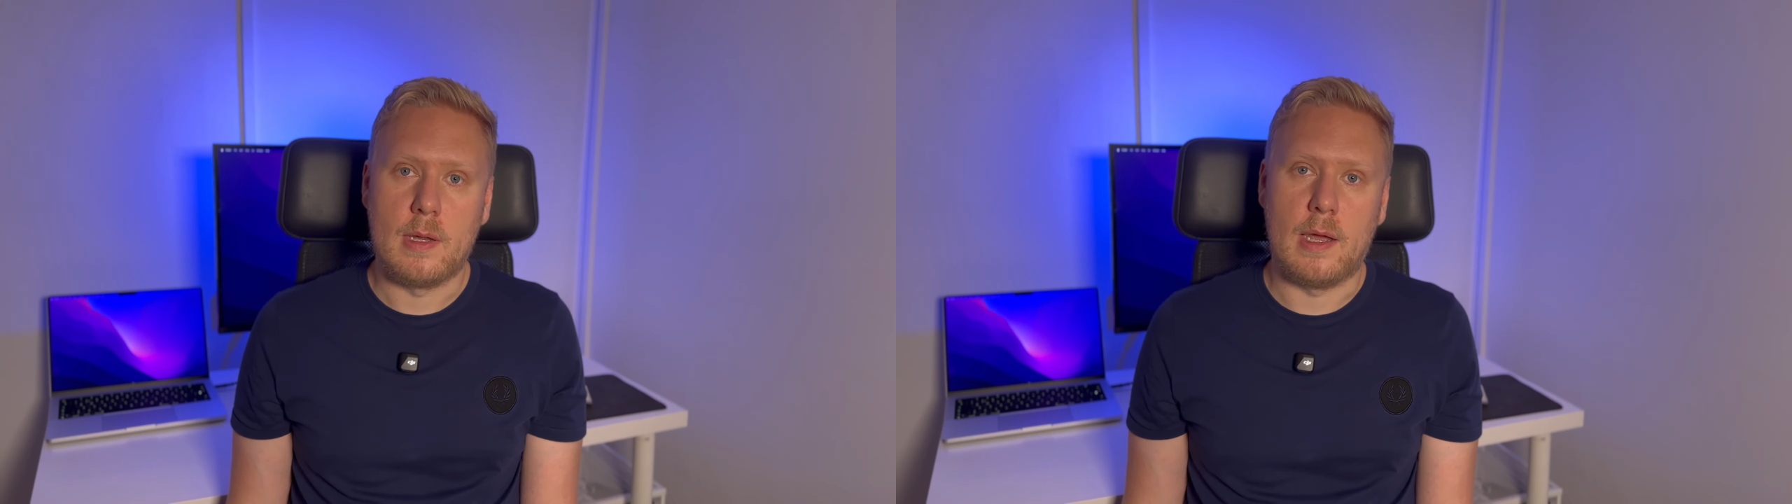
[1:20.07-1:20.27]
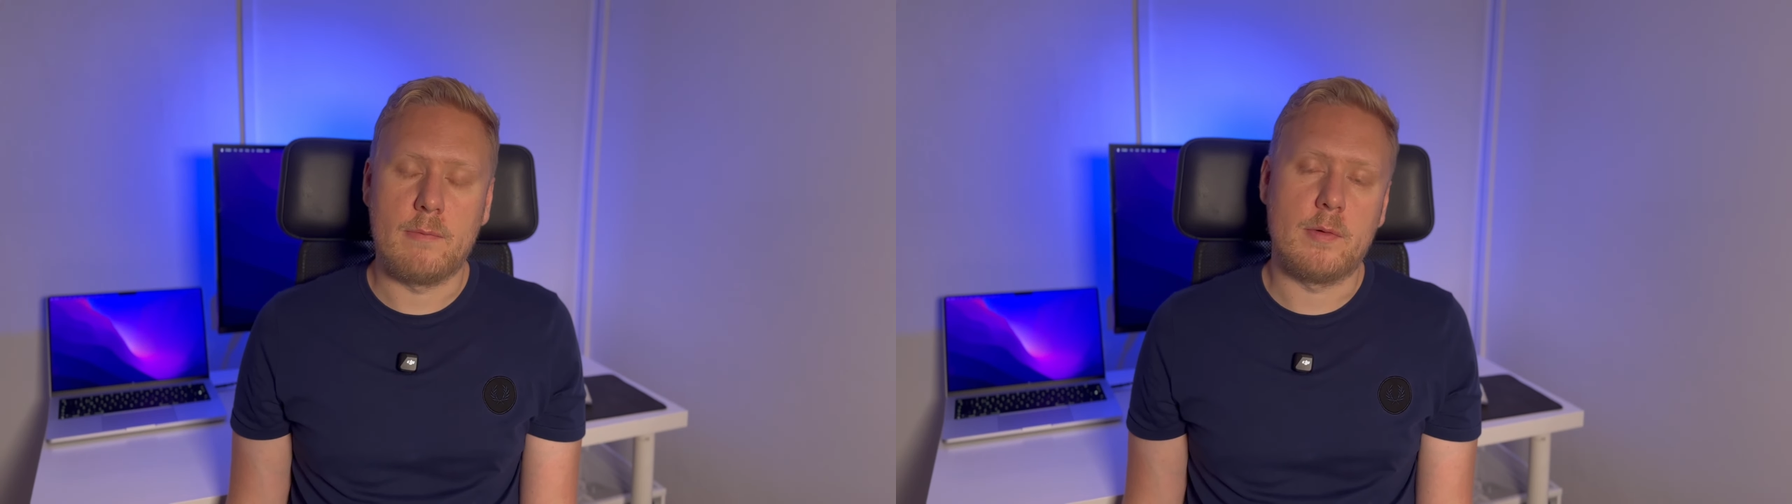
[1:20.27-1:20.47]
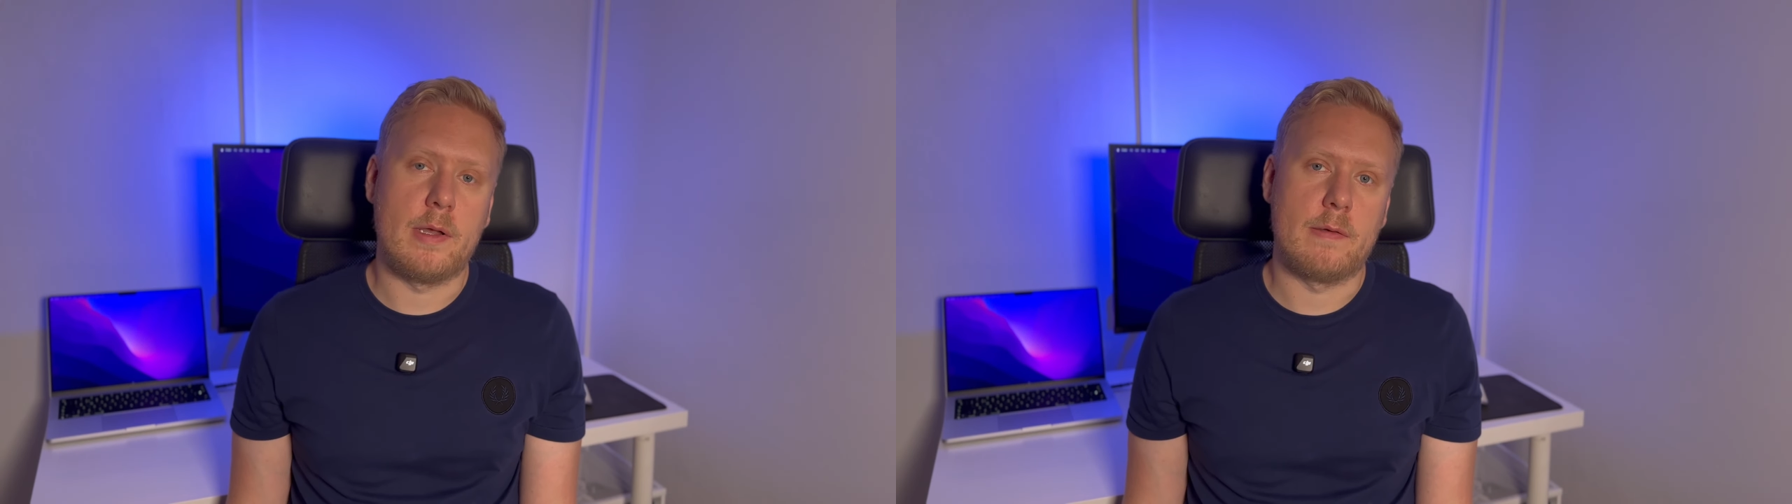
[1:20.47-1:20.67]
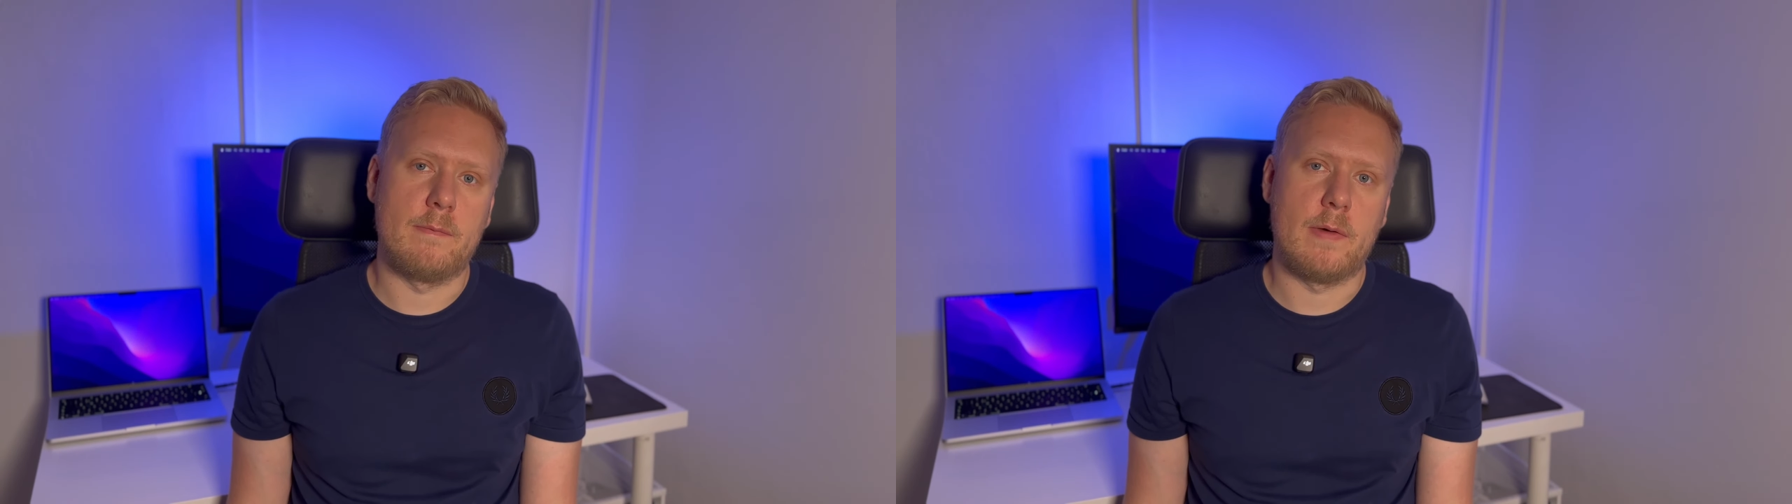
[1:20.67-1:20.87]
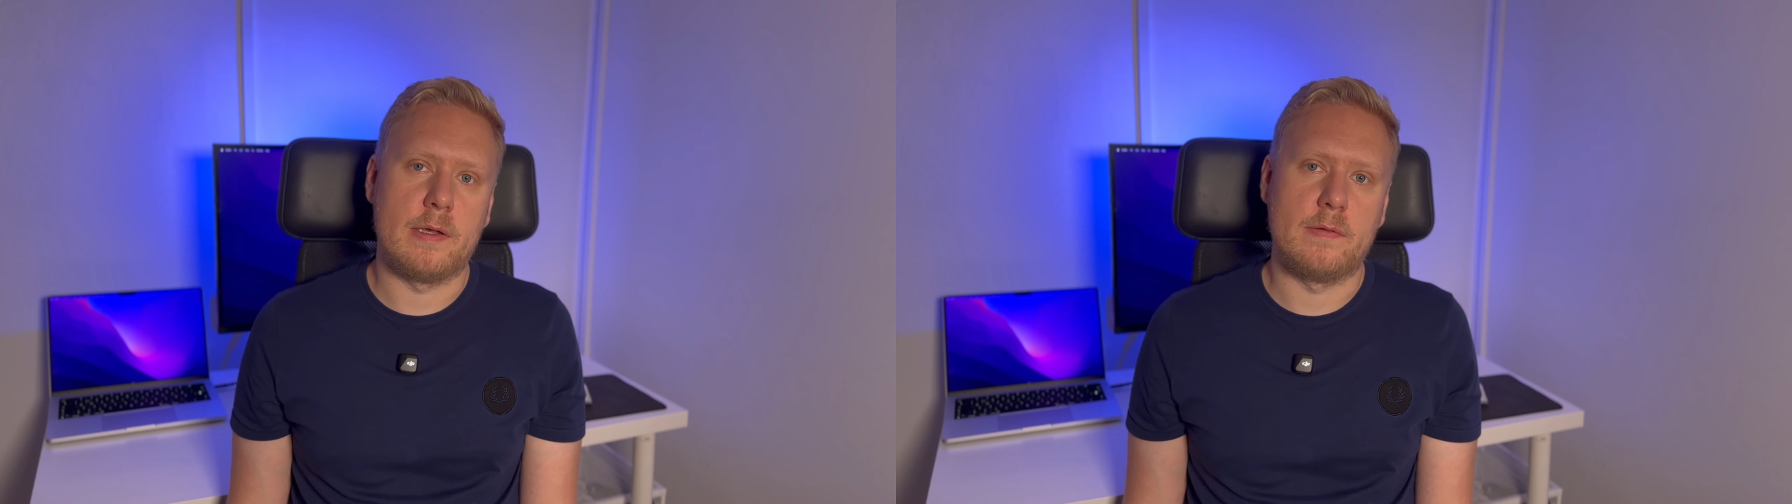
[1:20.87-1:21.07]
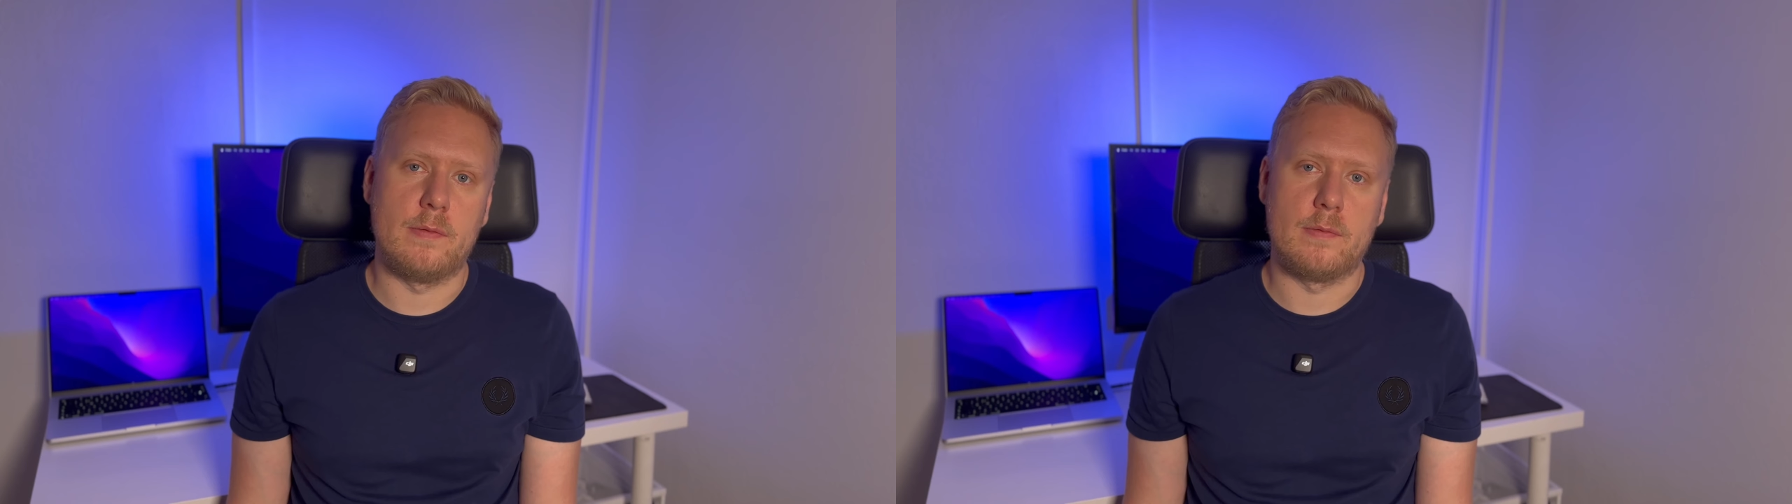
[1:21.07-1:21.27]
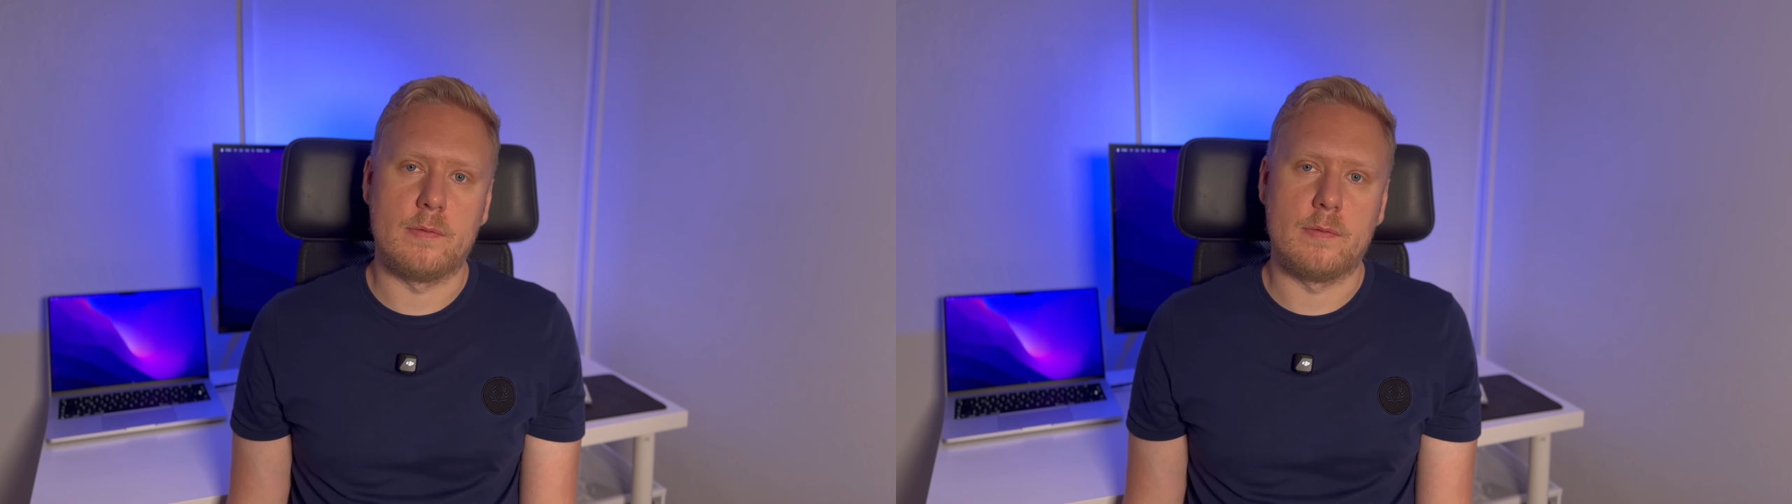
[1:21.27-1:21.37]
I would advise you